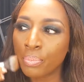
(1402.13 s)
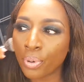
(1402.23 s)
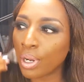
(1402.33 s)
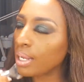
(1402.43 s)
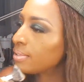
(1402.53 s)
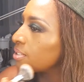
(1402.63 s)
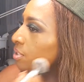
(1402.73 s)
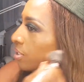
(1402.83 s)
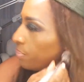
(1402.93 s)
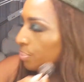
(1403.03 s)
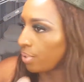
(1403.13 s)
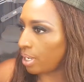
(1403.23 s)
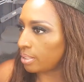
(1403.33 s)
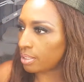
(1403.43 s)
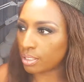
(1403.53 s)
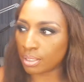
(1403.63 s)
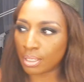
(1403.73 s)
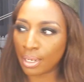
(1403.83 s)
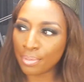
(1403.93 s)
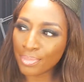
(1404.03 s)
bronzer and bronze
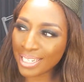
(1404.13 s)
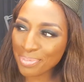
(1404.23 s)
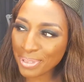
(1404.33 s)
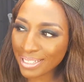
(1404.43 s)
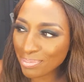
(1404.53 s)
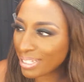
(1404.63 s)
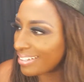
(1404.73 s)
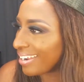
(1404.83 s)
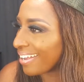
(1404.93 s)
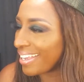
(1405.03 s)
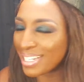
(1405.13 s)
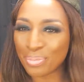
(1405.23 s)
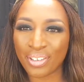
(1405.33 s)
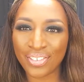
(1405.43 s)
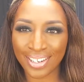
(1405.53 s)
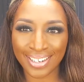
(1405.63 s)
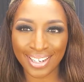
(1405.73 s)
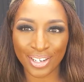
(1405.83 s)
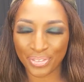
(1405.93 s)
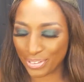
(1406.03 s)
me up a little bit. Yeah, I had to be very
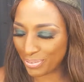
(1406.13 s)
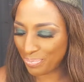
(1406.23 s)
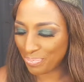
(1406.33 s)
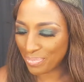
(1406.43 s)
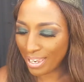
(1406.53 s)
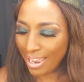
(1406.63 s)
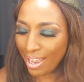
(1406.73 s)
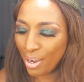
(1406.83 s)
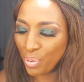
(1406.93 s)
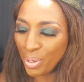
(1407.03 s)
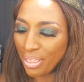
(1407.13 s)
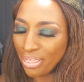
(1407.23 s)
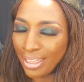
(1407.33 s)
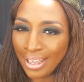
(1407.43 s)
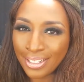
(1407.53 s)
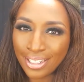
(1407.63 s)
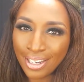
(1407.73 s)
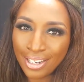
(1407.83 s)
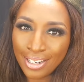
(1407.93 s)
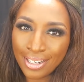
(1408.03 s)
careful with
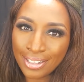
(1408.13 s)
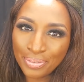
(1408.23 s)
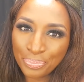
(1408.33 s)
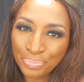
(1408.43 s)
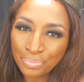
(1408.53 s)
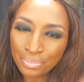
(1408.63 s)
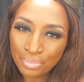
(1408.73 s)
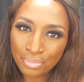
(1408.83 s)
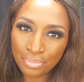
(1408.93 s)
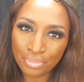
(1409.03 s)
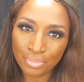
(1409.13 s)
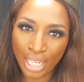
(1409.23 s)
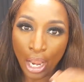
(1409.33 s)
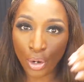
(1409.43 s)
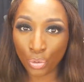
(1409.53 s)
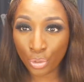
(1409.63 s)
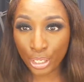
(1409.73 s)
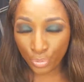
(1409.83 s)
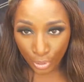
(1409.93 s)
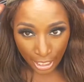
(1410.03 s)
that
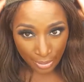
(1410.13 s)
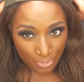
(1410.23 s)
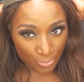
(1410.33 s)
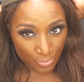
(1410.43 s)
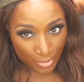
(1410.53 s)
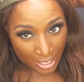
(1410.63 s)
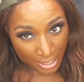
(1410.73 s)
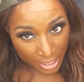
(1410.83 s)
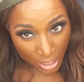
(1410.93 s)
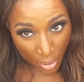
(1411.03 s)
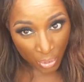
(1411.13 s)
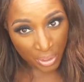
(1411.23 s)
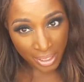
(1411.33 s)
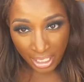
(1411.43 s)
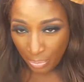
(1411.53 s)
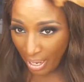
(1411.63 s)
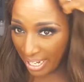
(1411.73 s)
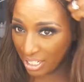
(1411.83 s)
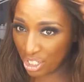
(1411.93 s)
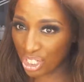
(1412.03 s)
Riri. So this is
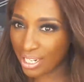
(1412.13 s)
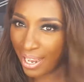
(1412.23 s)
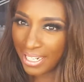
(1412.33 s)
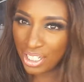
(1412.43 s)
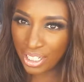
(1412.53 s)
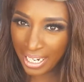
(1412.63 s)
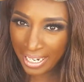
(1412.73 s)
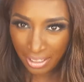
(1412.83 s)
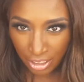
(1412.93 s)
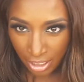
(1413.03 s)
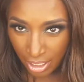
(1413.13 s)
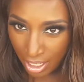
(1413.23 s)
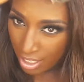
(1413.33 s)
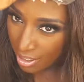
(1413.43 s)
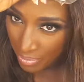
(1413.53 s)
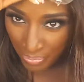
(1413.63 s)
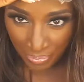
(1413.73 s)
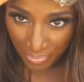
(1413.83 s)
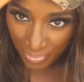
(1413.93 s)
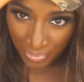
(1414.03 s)
my G.I. Jane look,
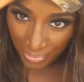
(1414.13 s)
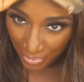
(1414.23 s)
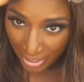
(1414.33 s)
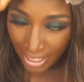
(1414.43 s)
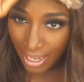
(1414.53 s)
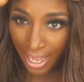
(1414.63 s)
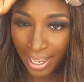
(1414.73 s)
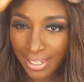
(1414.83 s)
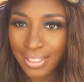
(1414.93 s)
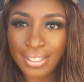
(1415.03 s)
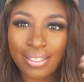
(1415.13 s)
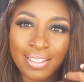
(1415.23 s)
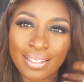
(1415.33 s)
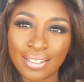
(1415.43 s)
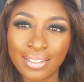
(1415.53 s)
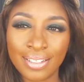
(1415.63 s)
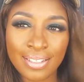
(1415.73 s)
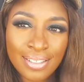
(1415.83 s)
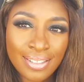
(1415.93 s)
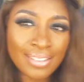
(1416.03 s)
guys.
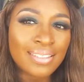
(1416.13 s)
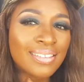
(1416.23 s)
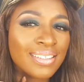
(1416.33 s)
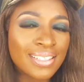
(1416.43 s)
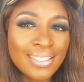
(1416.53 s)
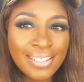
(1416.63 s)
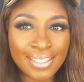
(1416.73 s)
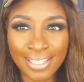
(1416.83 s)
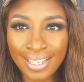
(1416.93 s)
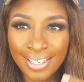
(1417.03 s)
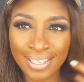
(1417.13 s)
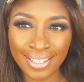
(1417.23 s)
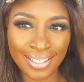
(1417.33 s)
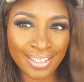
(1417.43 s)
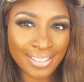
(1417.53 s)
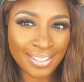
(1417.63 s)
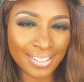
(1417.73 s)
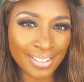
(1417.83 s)
This is it.